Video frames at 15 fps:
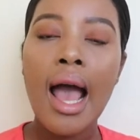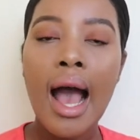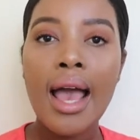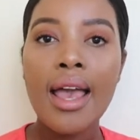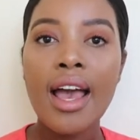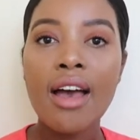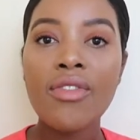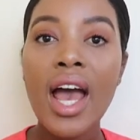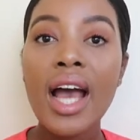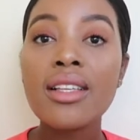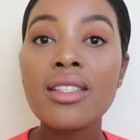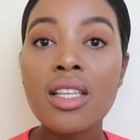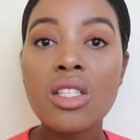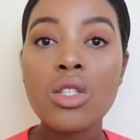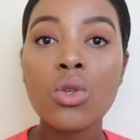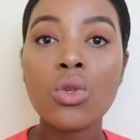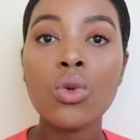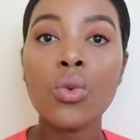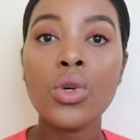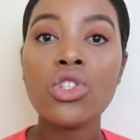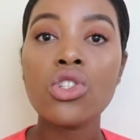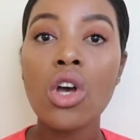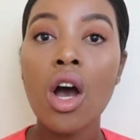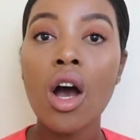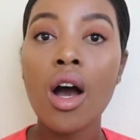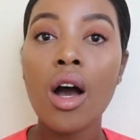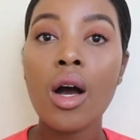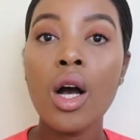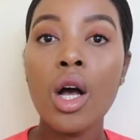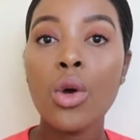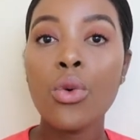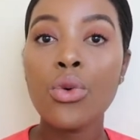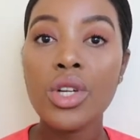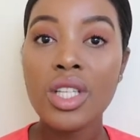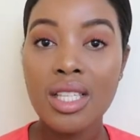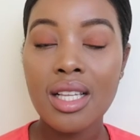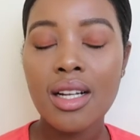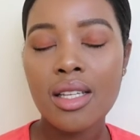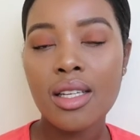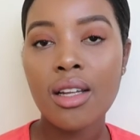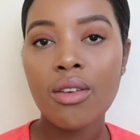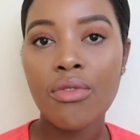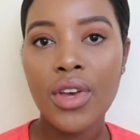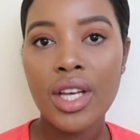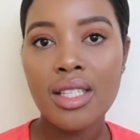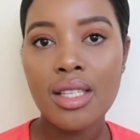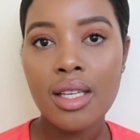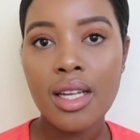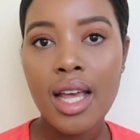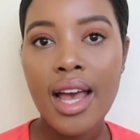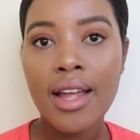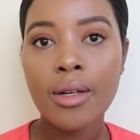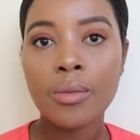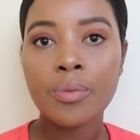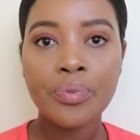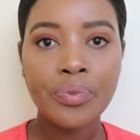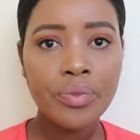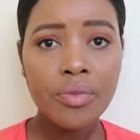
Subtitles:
I have access to which are recently infected, and